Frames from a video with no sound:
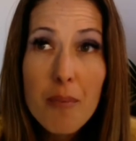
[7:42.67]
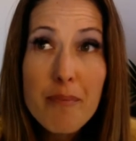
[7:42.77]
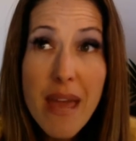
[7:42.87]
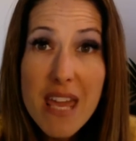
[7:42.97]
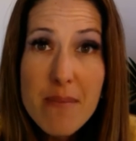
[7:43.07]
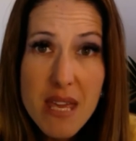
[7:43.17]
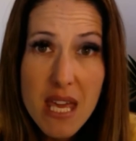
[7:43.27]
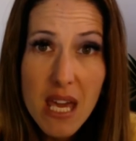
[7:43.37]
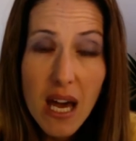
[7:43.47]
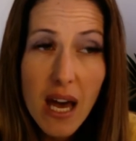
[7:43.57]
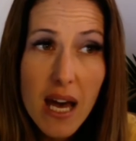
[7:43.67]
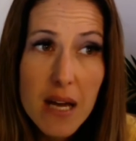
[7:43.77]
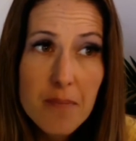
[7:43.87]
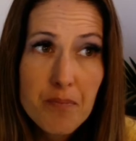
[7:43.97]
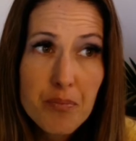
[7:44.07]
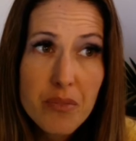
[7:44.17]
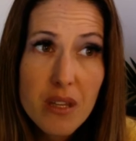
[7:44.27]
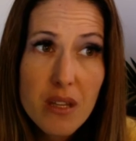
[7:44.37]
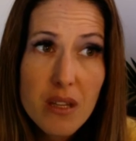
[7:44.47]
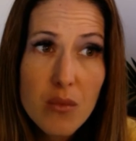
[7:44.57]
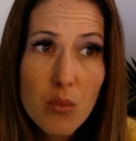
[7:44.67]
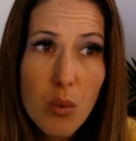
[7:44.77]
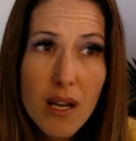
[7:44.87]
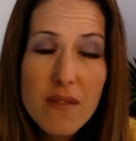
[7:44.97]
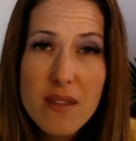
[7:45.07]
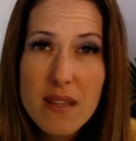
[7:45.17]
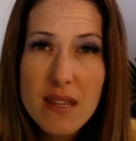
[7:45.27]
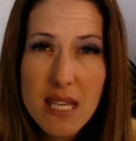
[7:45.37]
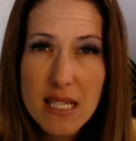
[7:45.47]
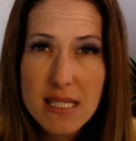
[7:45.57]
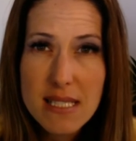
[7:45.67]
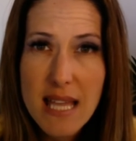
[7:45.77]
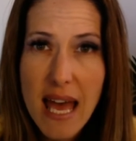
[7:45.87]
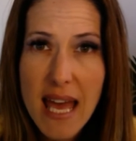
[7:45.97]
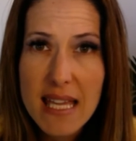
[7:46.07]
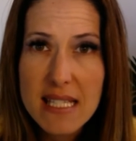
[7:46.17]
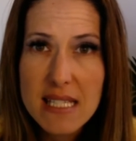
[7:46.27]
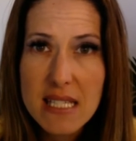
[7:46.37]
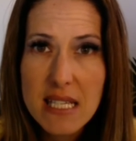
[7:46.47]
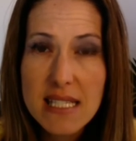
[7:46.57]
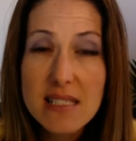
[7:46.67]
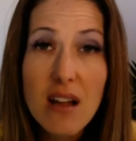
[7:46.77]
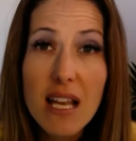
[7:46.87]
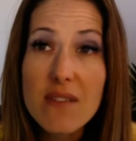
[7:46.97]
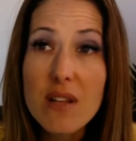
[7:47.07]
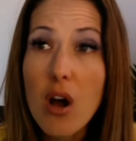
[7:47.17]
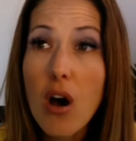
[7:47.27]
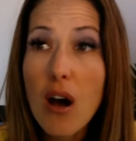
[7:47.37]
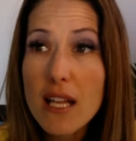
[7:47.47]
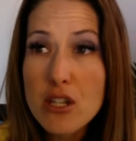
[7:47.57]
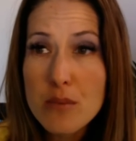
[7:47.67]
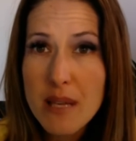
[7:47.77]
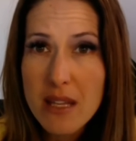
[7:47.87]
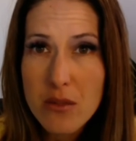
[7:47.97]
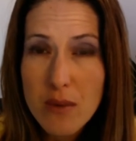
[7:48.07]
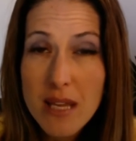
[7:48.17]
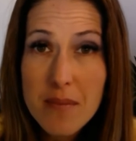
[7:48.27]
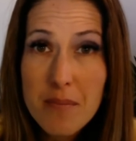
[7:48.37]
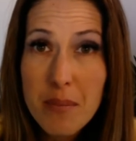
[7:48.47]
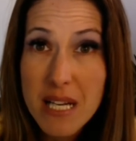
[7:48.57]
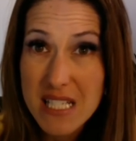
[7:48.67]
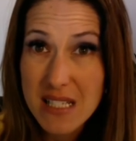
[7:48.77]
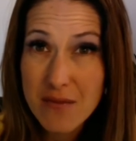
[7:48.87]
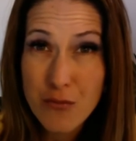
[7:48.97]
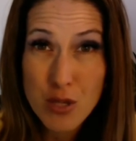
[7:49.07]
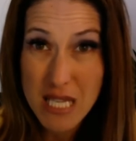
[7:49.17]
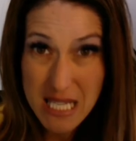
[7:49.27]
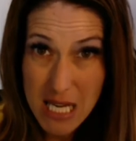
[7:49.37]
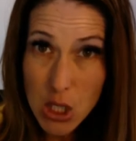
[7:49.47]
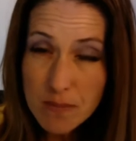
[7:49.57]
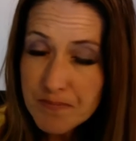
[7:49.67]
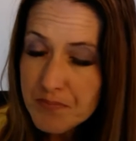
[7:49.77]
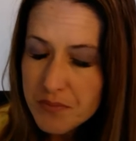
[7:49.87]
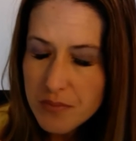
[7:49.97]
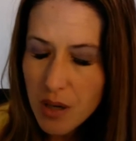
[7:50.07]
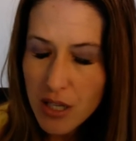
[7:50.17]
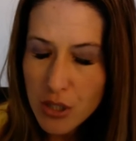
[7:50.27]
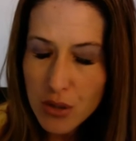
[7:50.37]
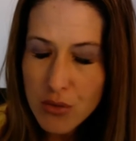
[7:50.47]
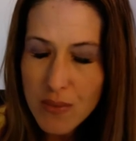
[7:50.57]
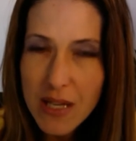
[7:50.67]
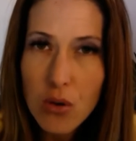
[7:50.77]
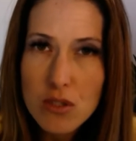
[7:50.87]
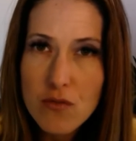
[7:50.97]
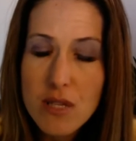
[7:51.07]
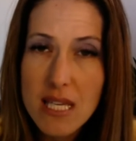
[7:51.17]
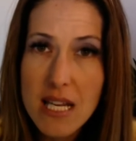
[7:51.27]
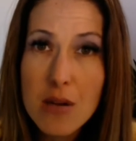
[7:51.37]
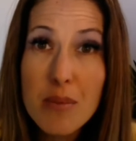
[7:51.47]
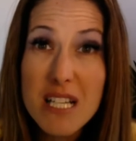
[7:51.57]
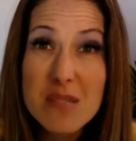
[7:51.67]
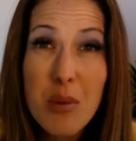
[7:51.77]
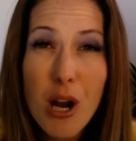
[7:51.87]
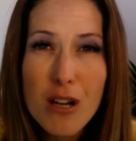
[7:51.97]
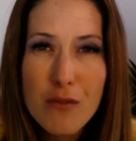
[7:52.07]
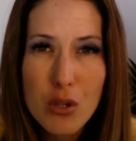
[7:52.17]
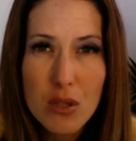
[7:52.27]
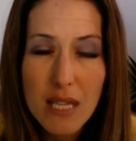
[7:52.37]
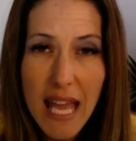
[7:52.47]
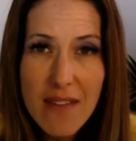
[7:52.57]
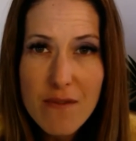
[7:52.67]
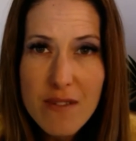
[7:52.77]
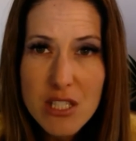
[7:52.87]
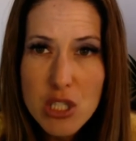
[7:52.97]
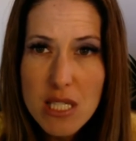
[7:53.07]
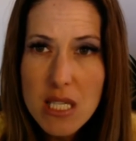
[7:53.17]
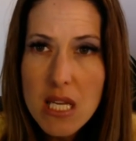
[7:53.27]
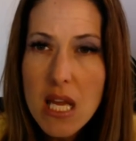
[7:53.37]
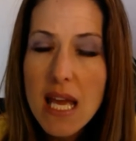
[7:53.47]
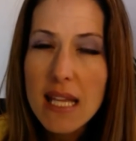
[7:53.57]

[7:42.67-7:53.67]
Maybe one of the things that is not even on your big 3, but for the year, on your 3 goals for the year, but it's part of your life vision.